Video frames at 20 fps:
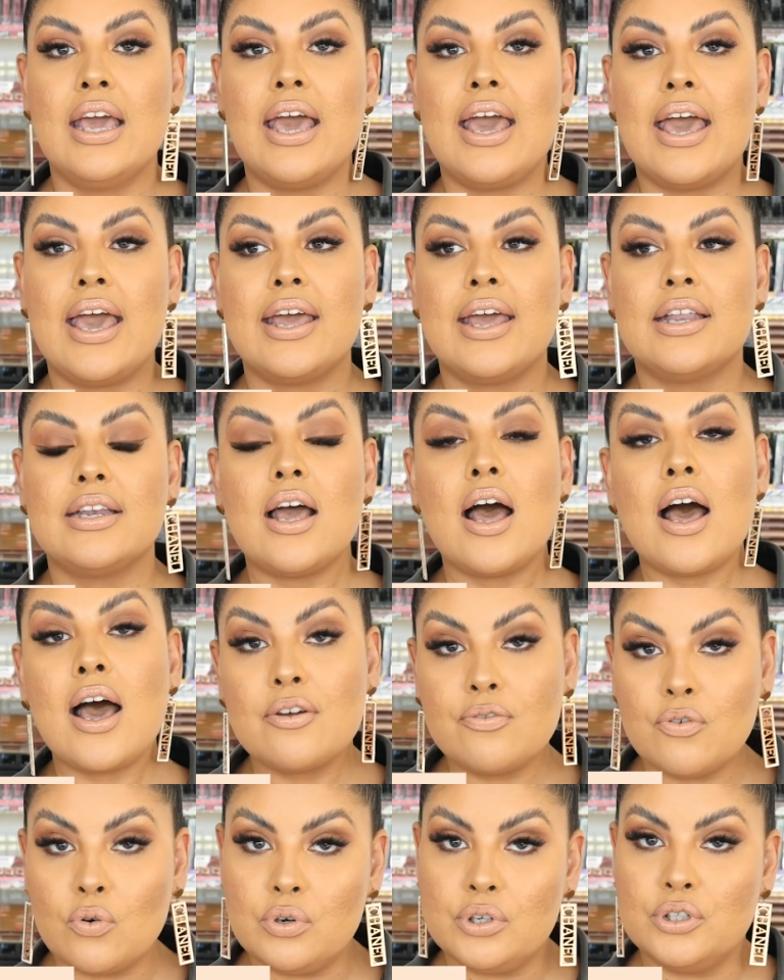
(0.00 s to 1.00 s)
And I
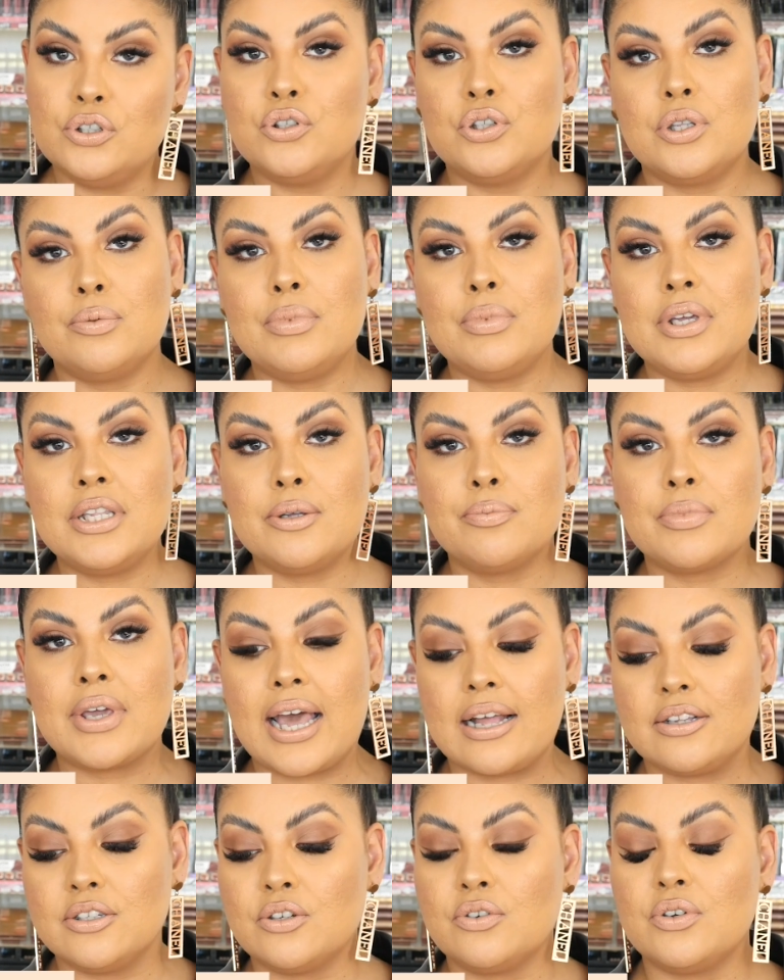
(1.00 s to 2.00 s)
fall into the medium
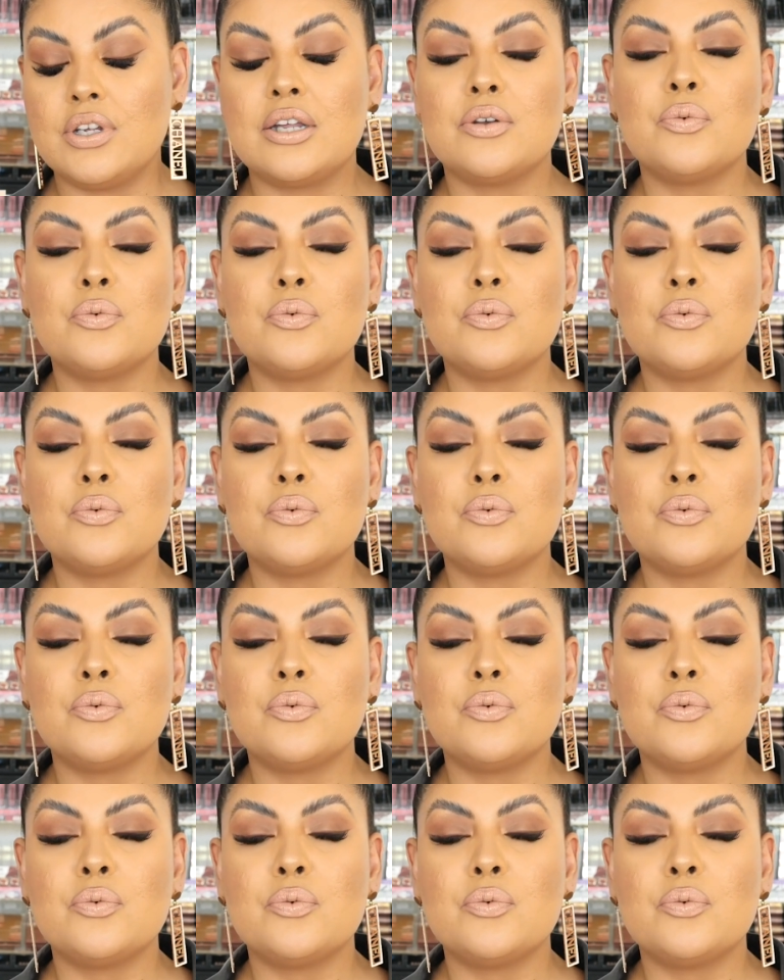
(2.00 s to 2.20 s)
category.